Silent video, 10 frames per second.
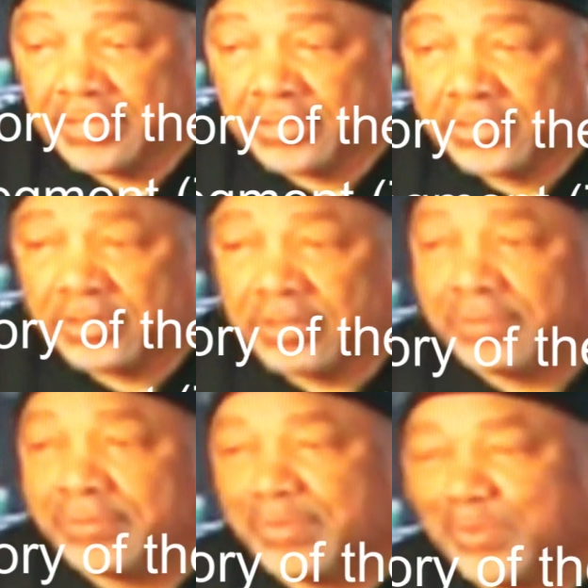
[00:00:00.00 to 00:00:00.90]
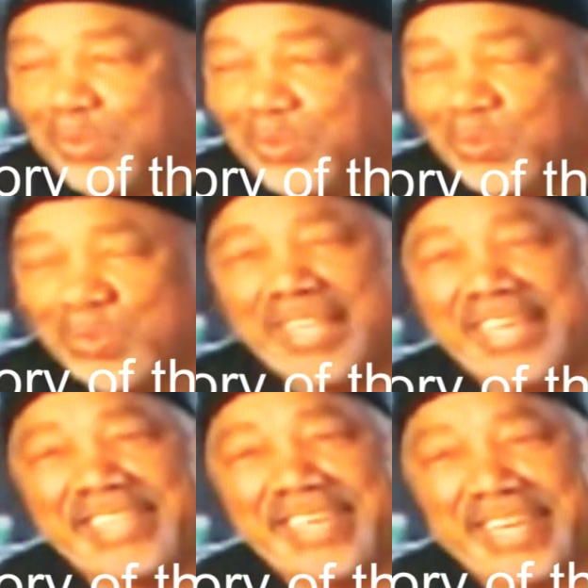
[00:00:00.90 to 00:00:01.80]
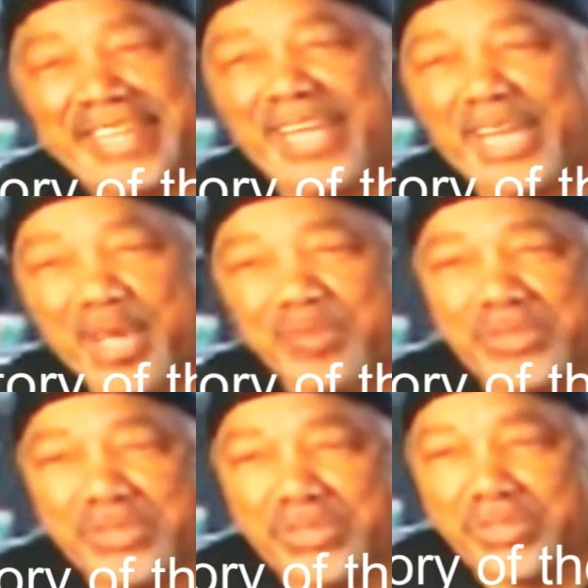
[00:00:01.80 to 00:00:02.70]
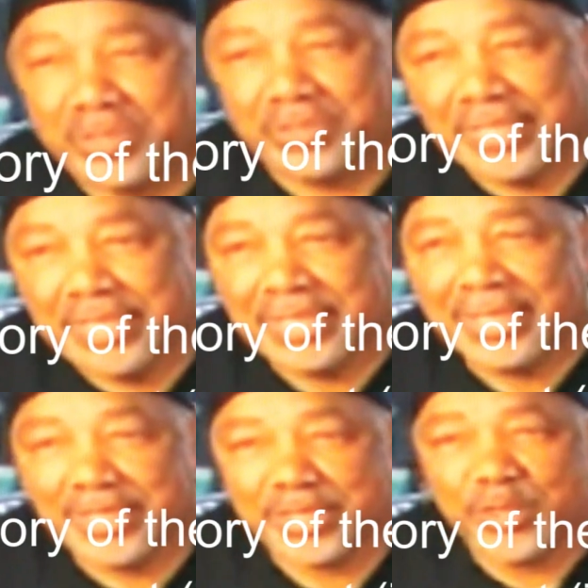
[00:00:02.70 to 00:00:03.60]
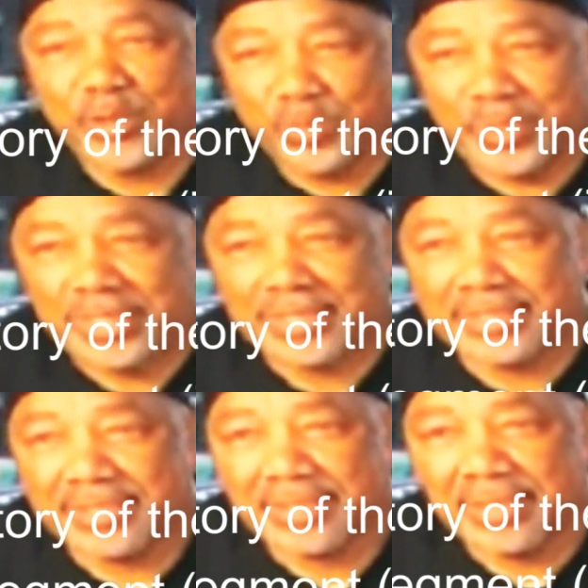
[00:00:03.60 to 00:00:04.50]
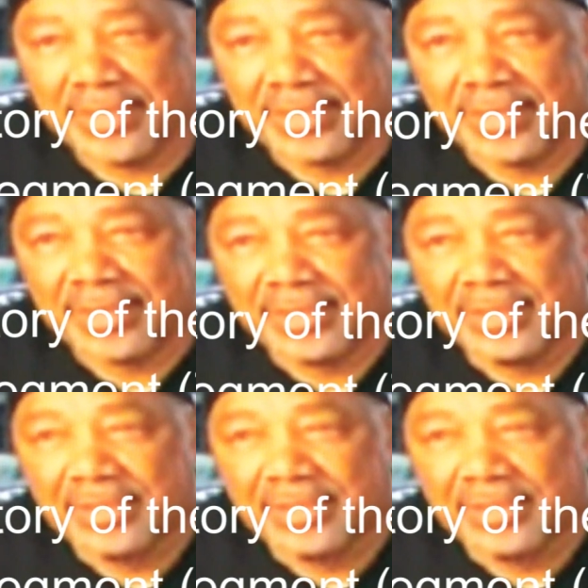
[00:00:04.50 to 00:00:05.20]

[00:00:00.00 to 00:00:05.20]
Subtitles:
So when things like that happen to you, you tend not to go places like that.